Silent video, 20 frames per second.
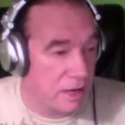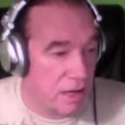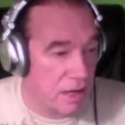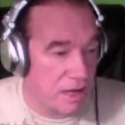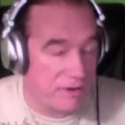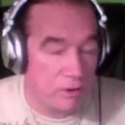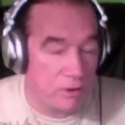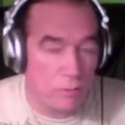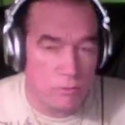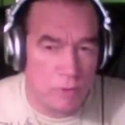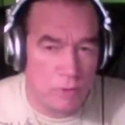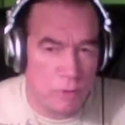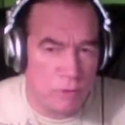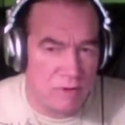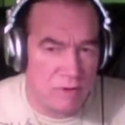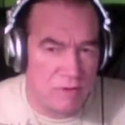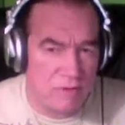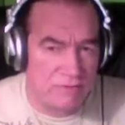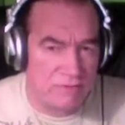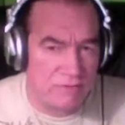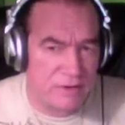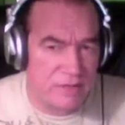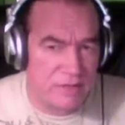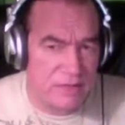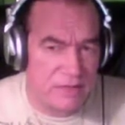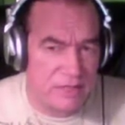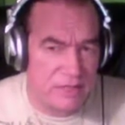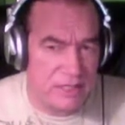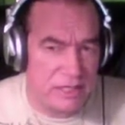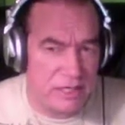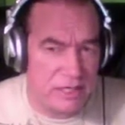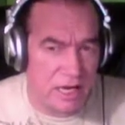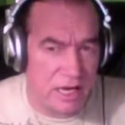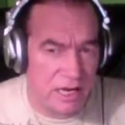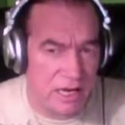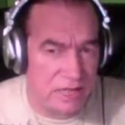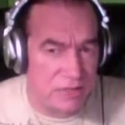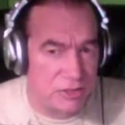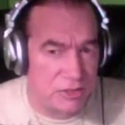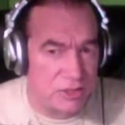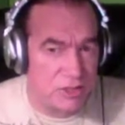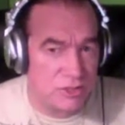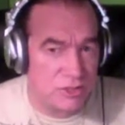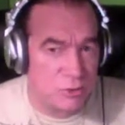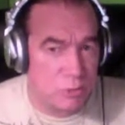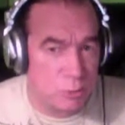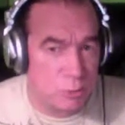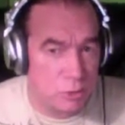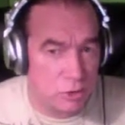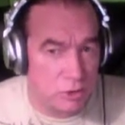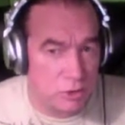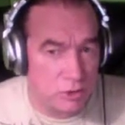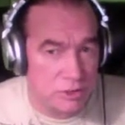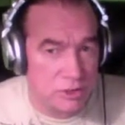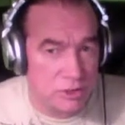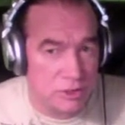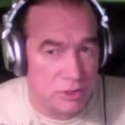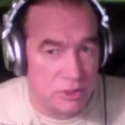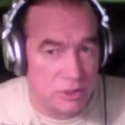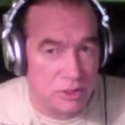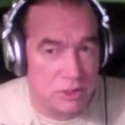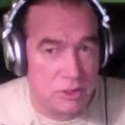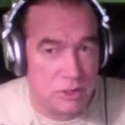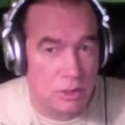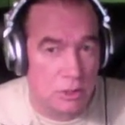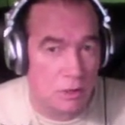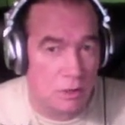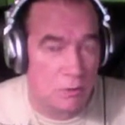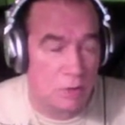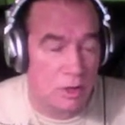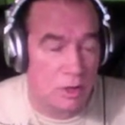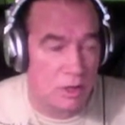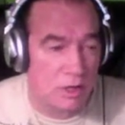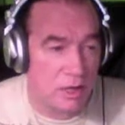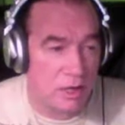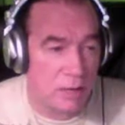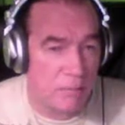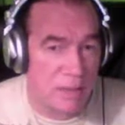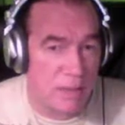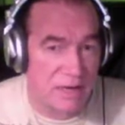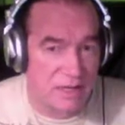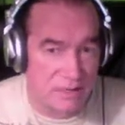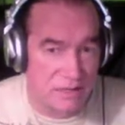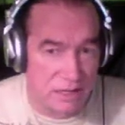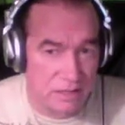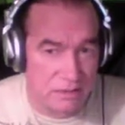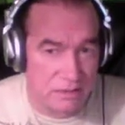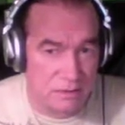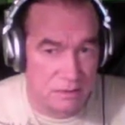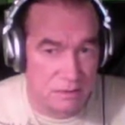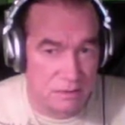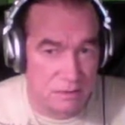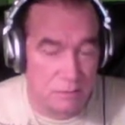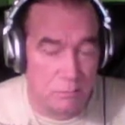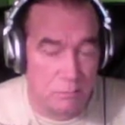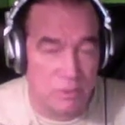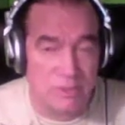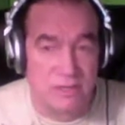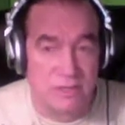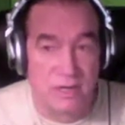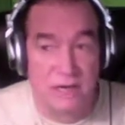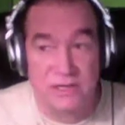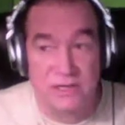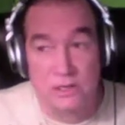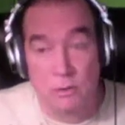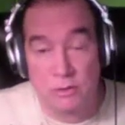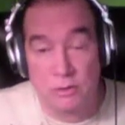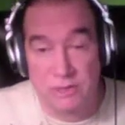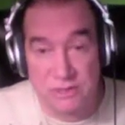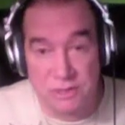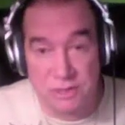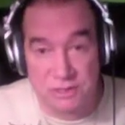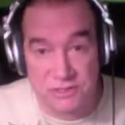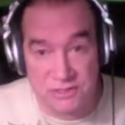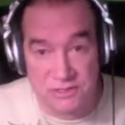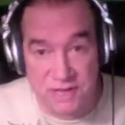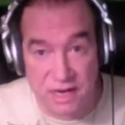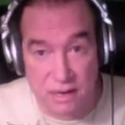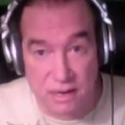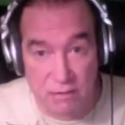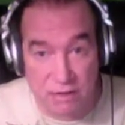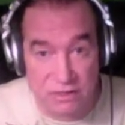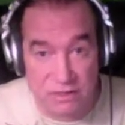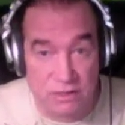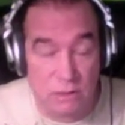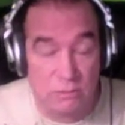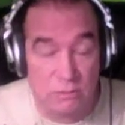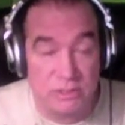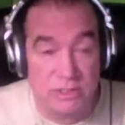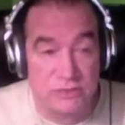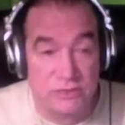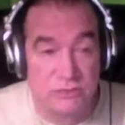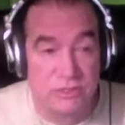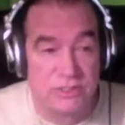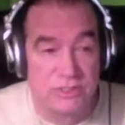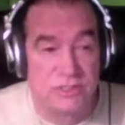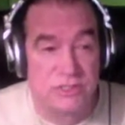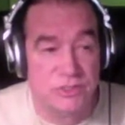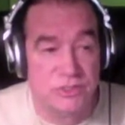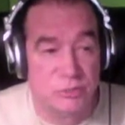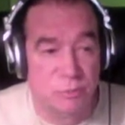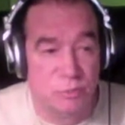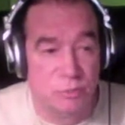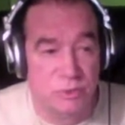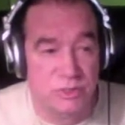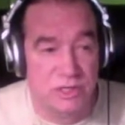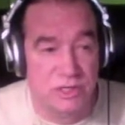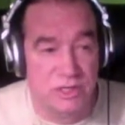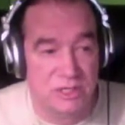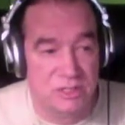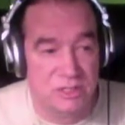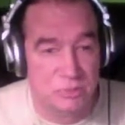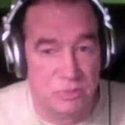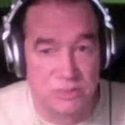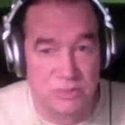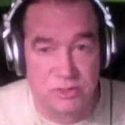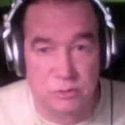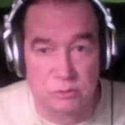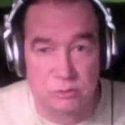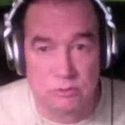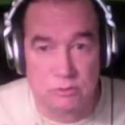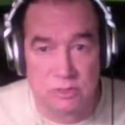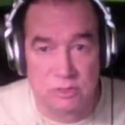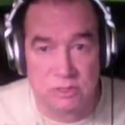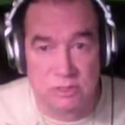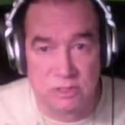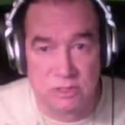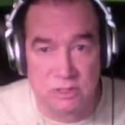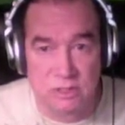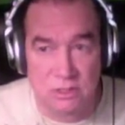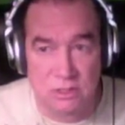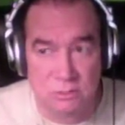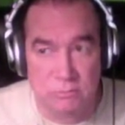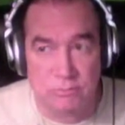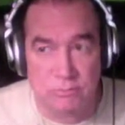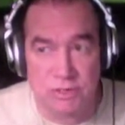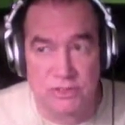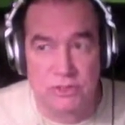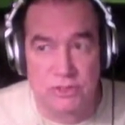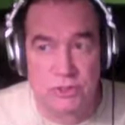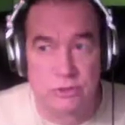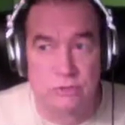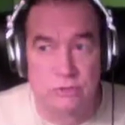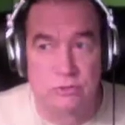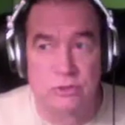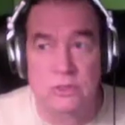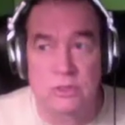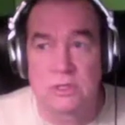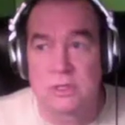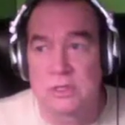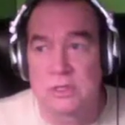I don't know if he aged his wood, back then, but I know he does now. I know he treats his wood in a special pressure